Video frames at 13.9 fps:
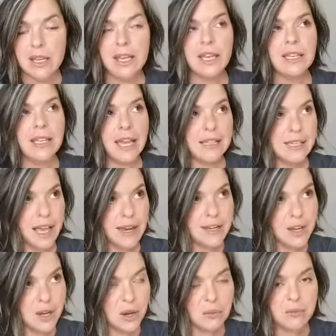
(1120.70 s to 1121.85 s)
Yes, I
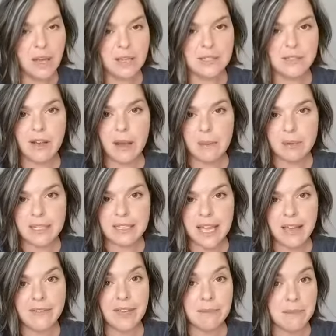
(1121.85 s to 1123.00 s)
know. Lots of companies
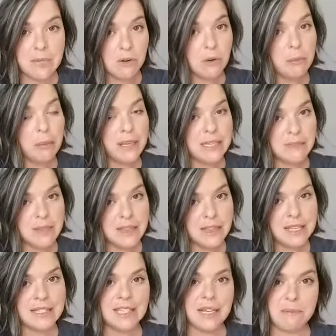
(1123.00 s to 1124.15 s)
have a meal replacement
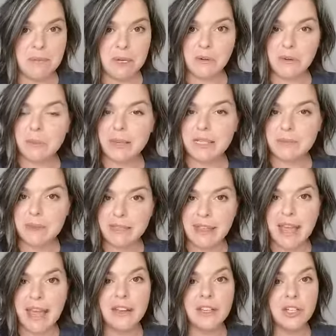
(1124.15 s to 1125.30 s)
this and a meal replacement
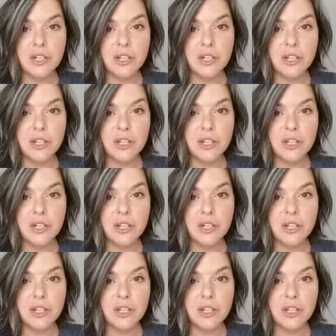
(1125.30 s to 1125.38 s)
that.